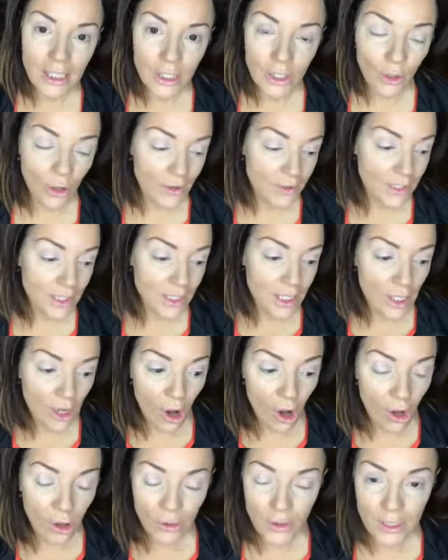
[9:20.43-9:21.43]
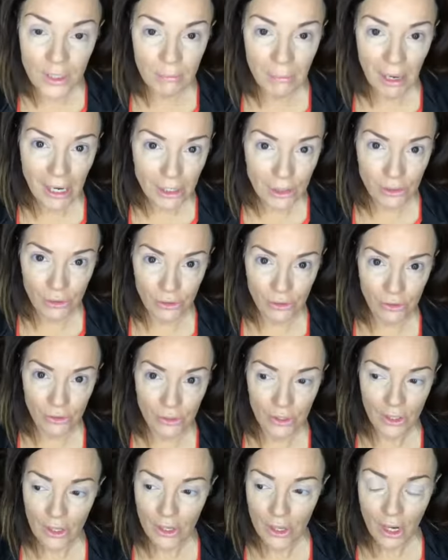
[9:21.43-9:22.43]
you know, I was seeing all these pictures
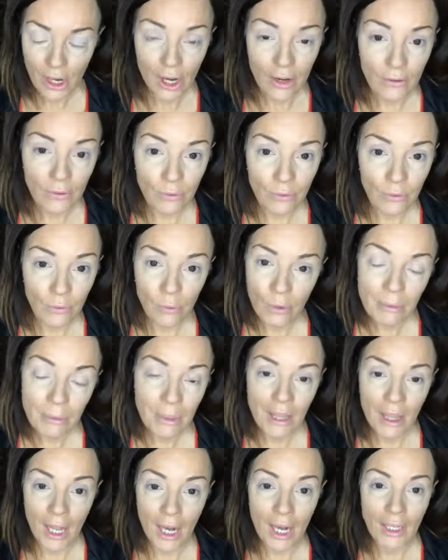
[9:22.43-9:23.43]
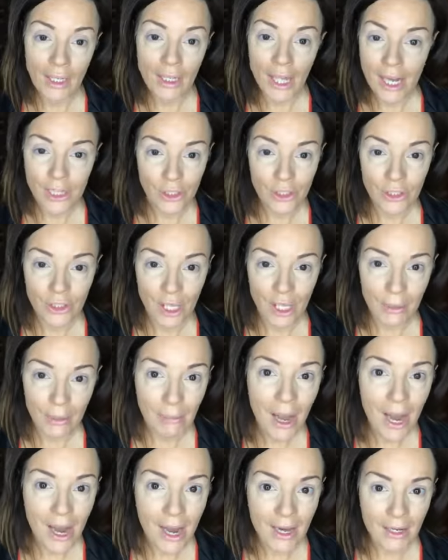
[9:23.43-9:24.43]
of women that had lashes like
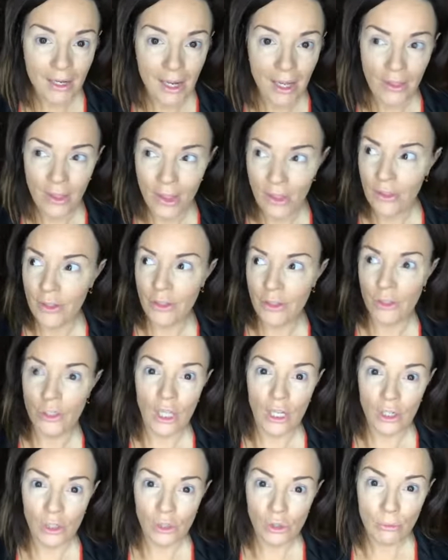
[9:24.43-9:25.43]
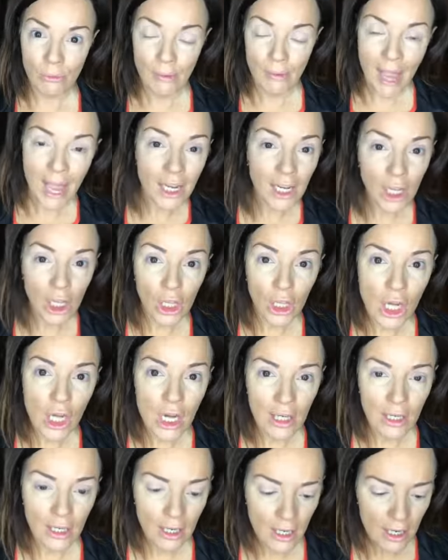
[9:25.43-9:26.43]
mine and then this like dramatic
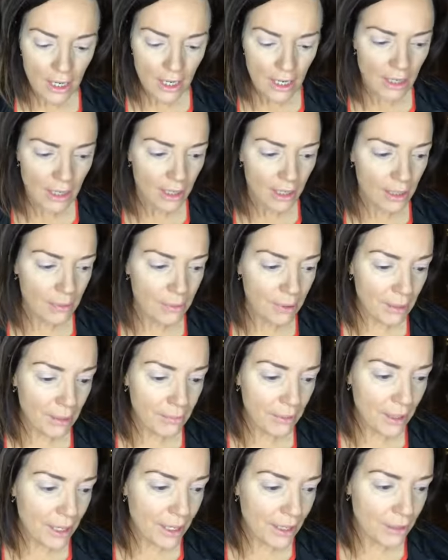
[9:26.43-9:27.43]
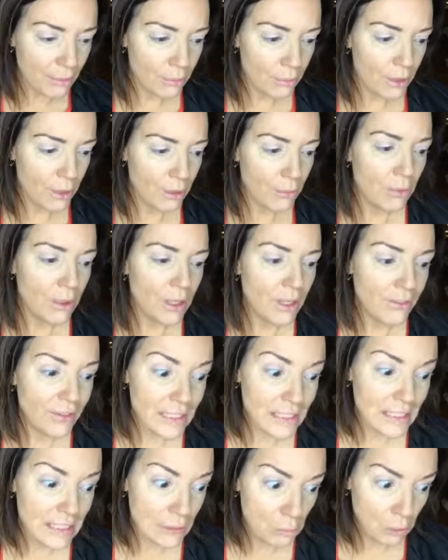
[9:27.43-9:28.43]
look. And I'm like, man, what, what if it
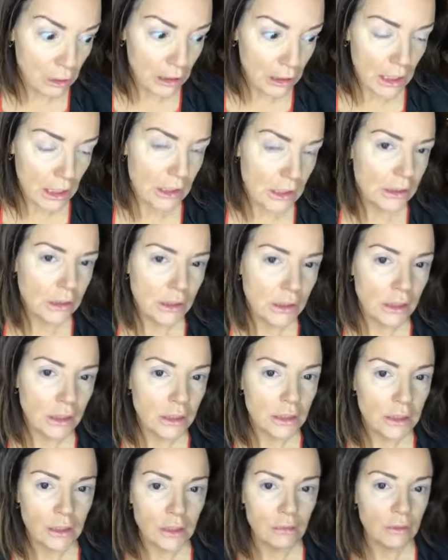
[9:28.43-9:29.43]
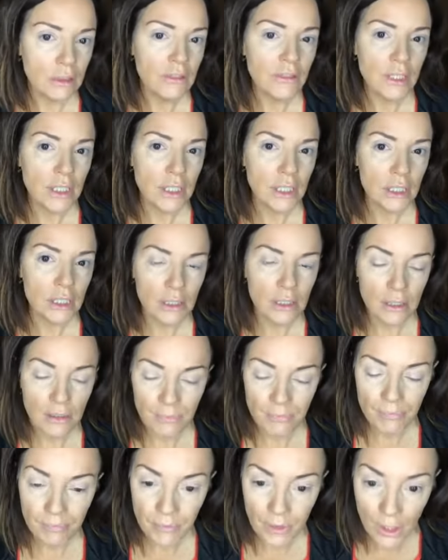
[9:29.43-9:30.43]
did work? What if it did?
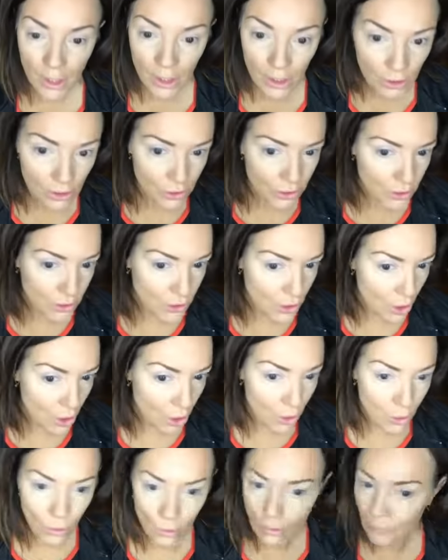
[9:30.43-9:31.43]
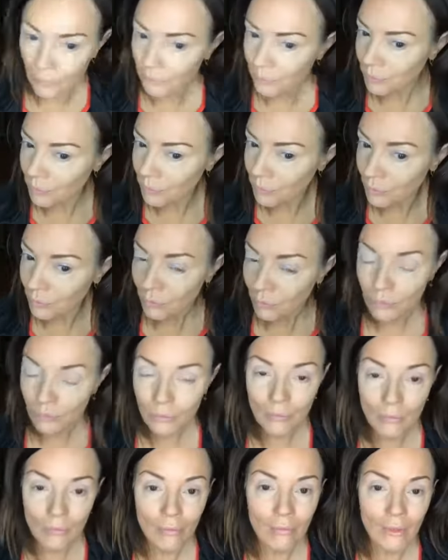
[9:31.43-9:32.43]
So
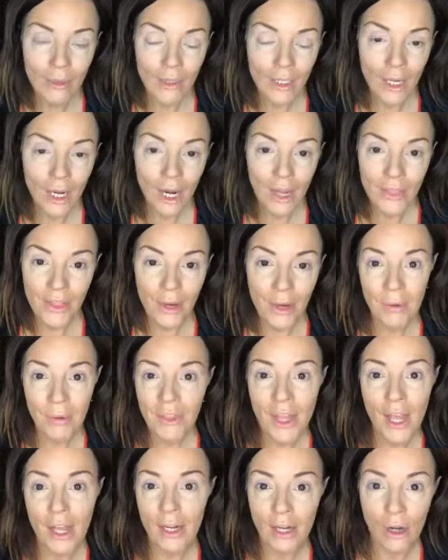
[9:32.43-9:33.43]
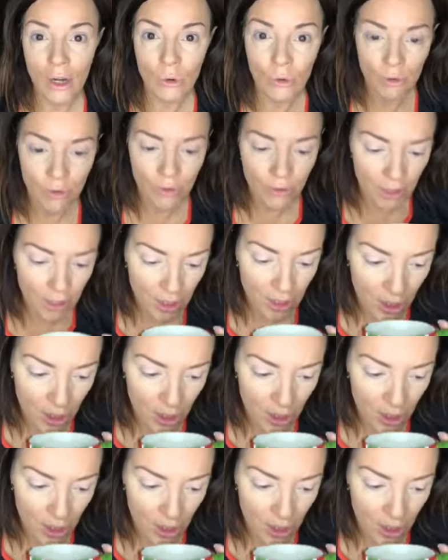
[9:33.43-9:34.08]
I thought, what the heck, I'll order it.